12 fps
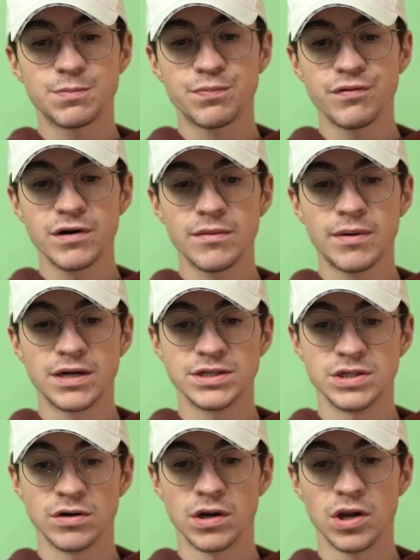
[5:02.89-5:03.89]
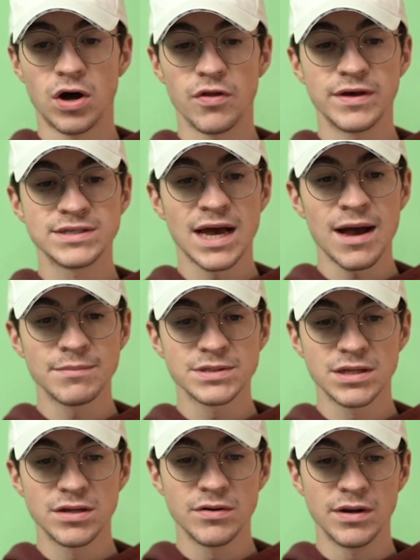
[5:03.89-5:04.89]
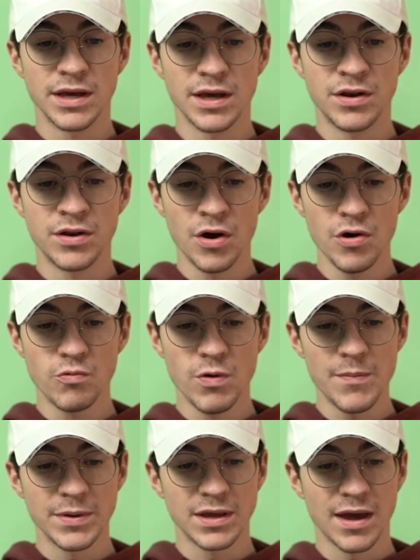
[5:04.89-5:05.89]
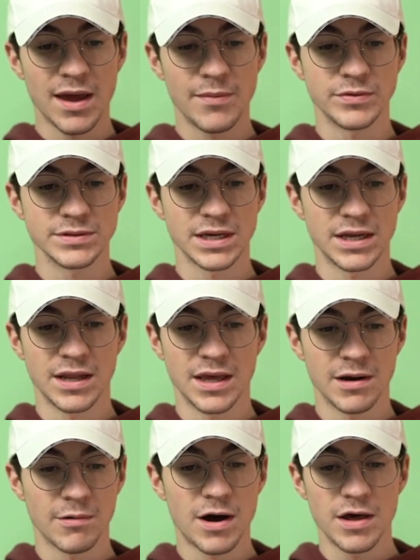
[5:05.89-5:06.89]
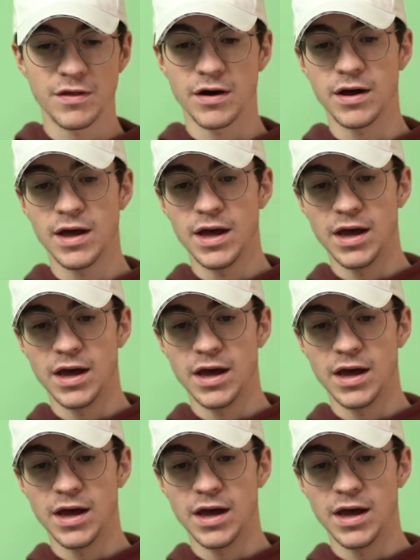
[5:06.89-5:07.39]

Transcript: pretty much your lot. There's absolutely no ribbon cables in here either,